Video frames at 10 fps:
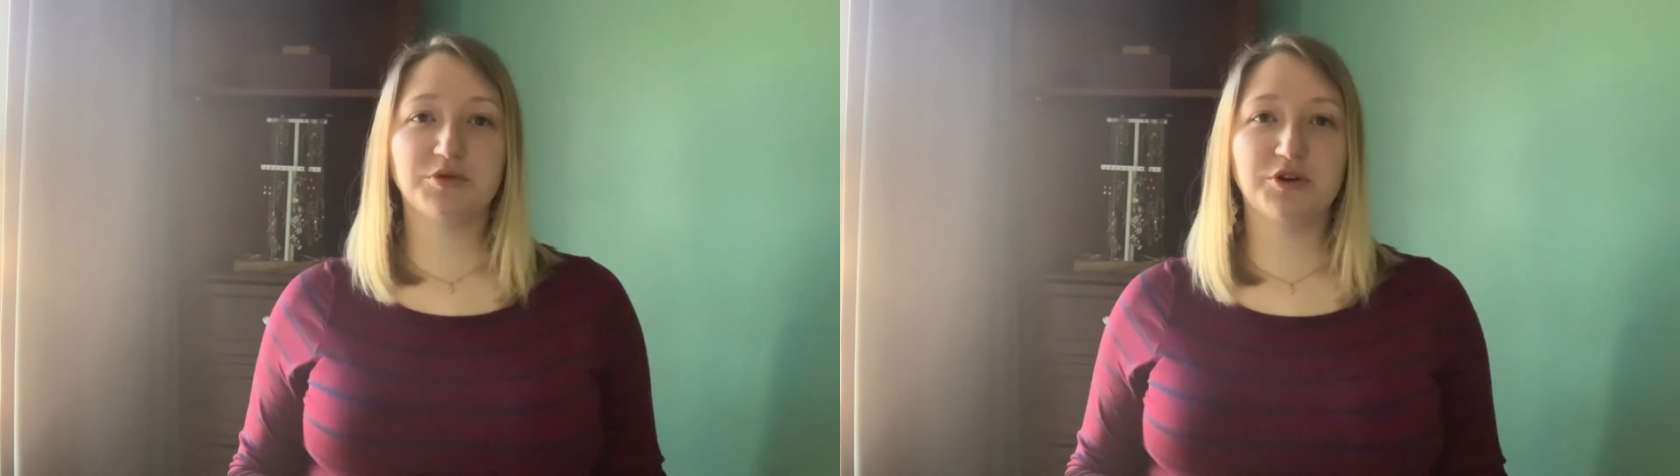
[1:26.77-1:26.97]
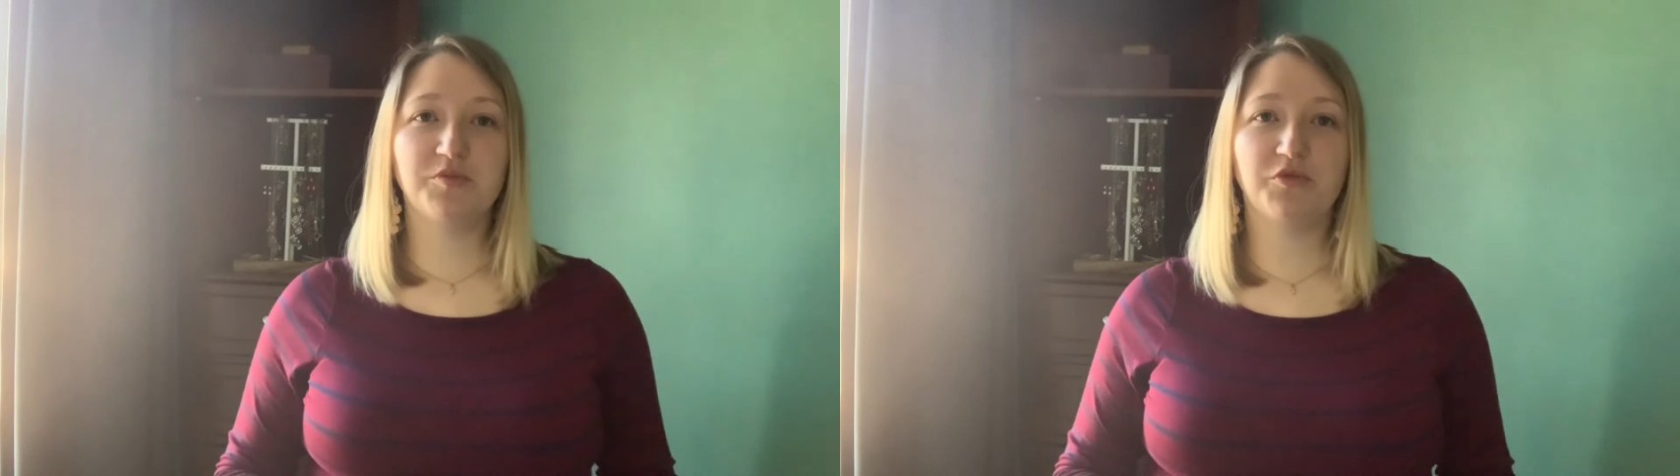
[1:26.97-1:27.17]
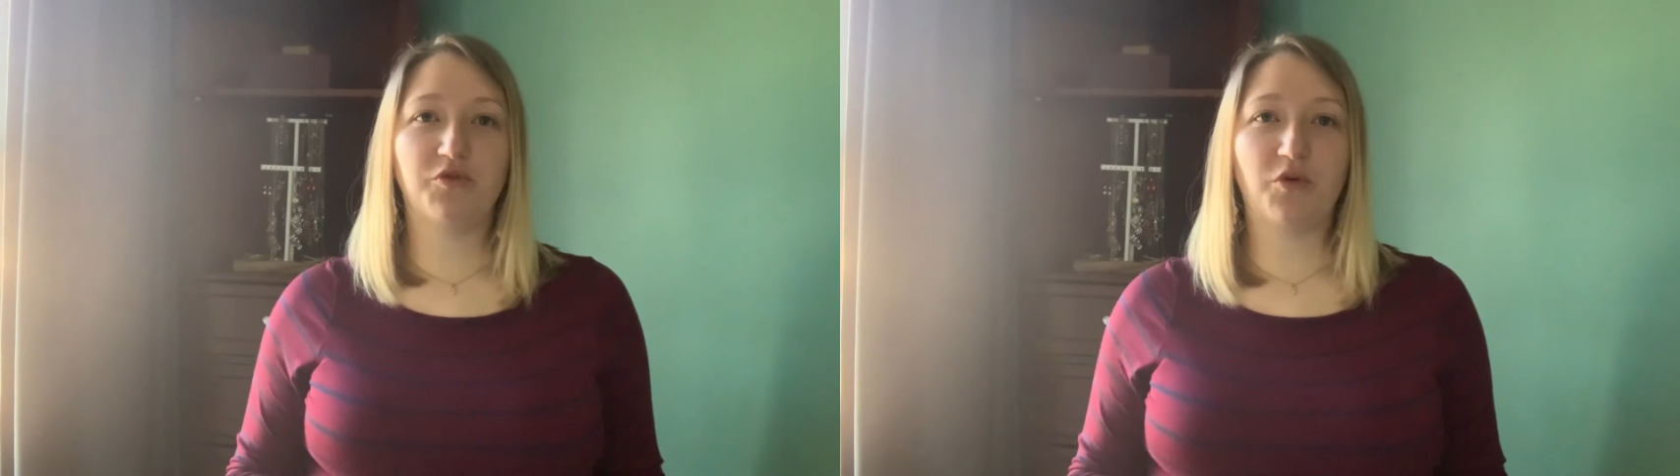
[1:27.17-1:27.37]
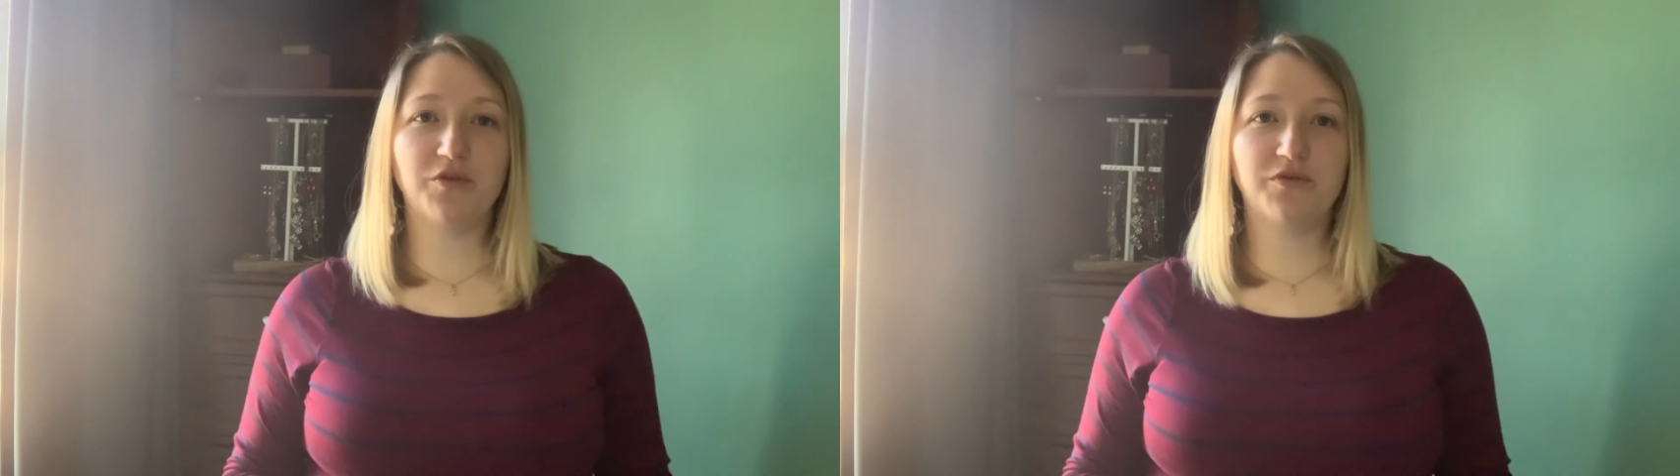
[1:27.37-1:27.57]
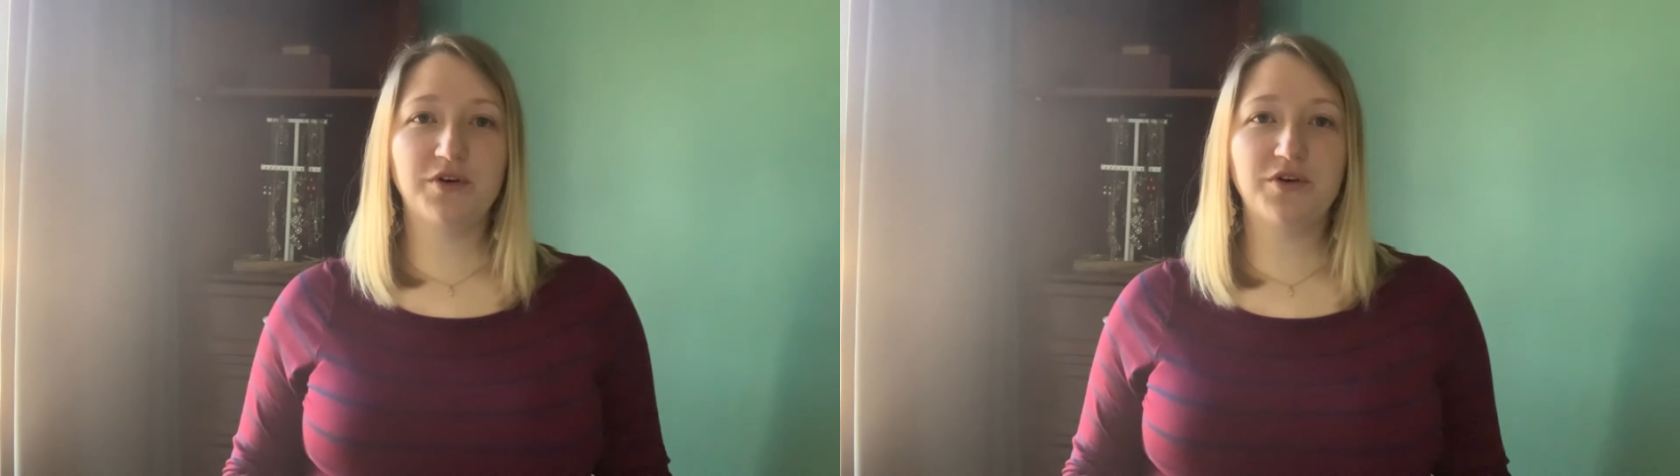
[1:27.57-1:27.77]
room
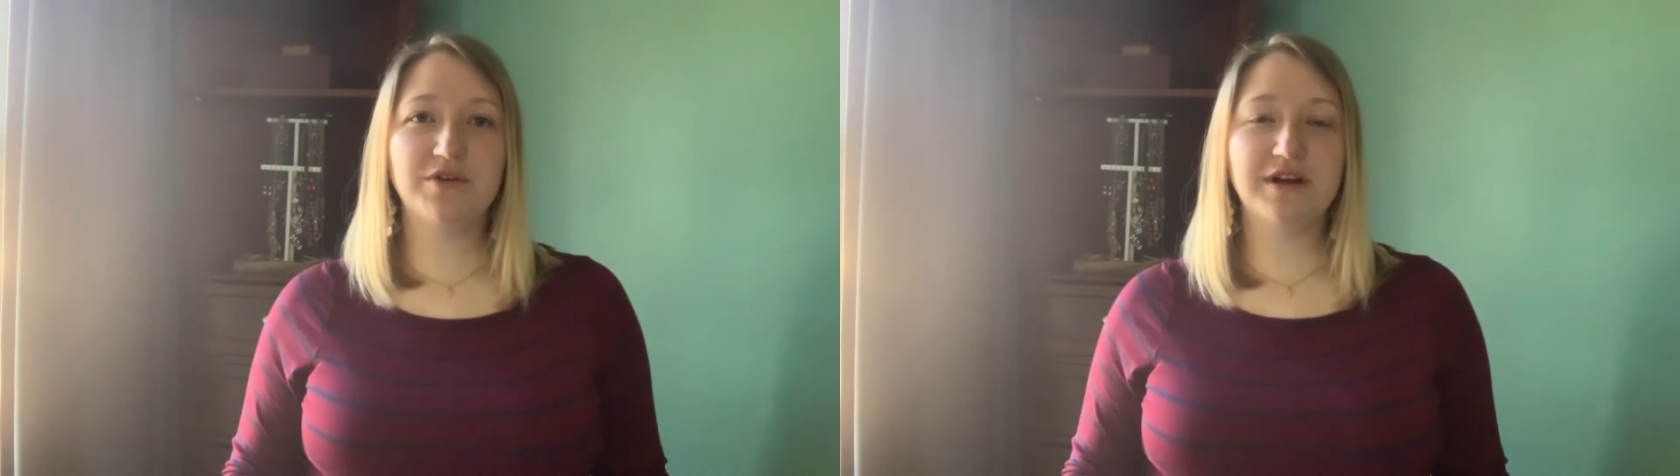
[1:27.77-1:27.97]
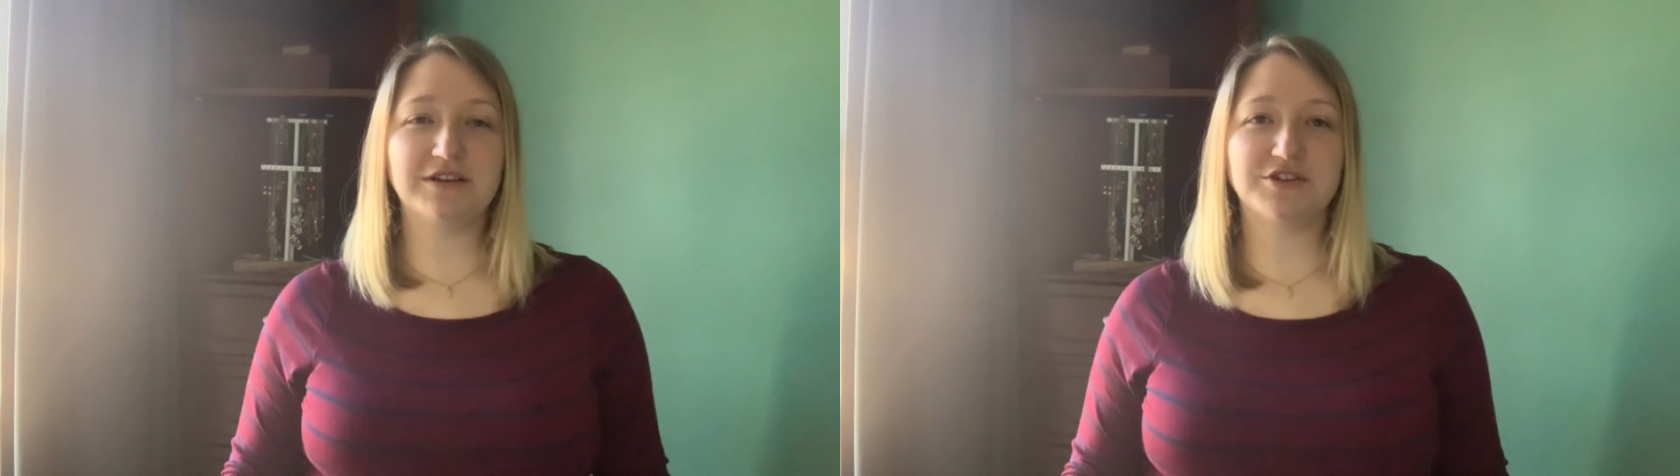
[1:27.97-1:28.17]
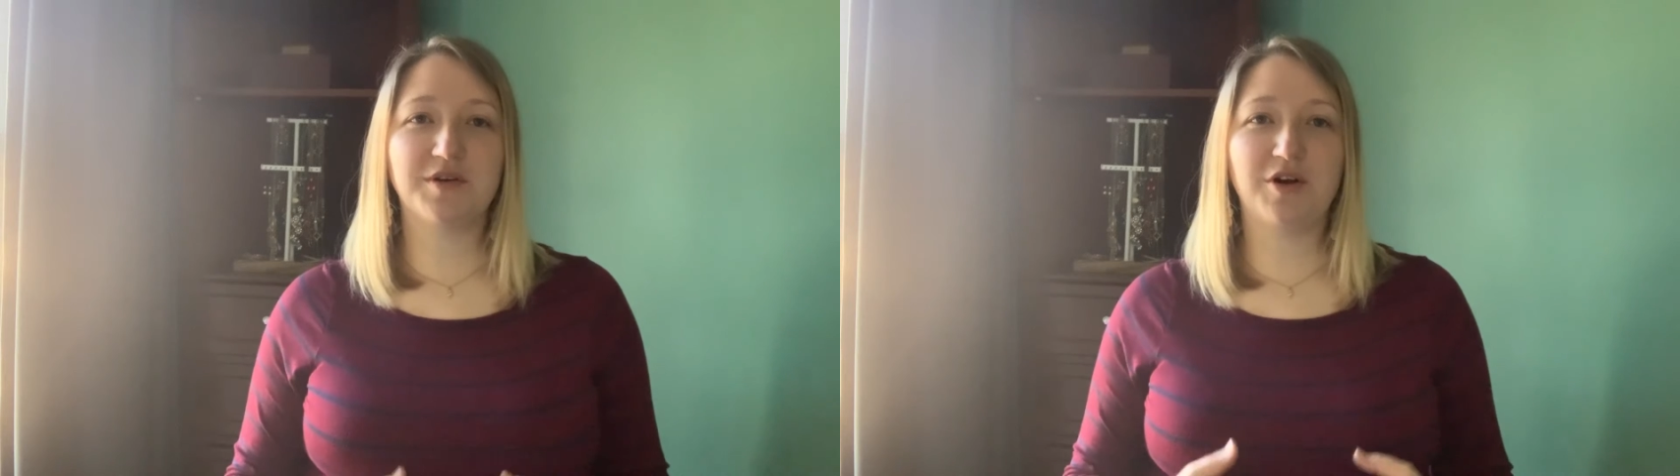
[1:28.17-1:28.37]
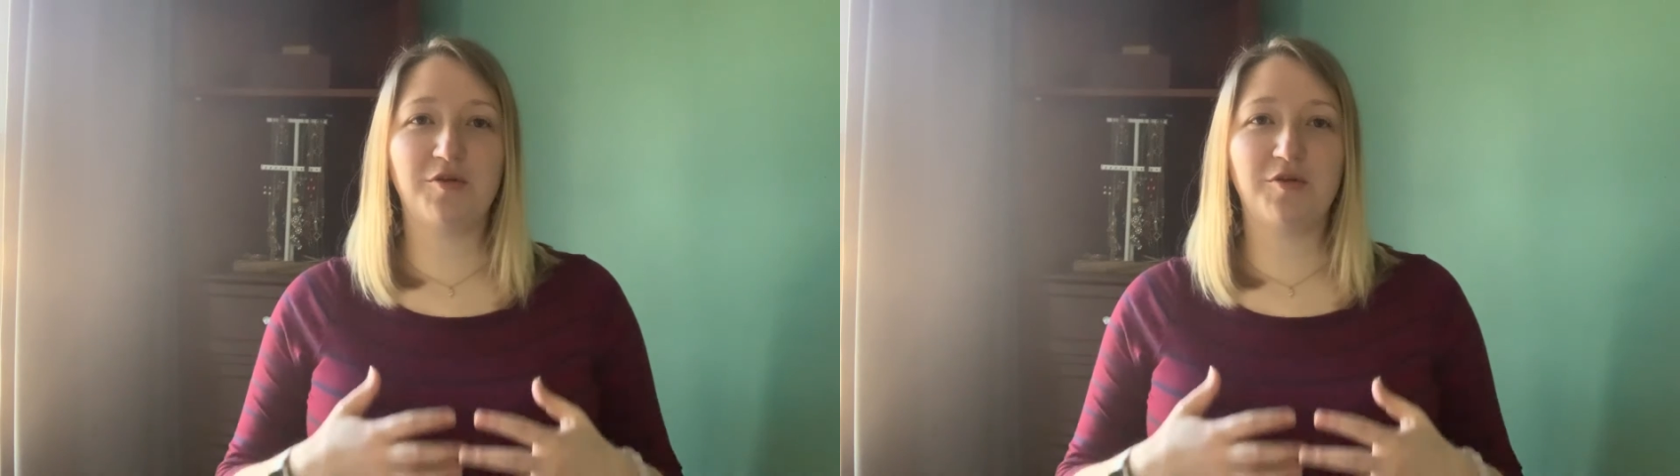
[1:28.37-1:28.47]
for food, and so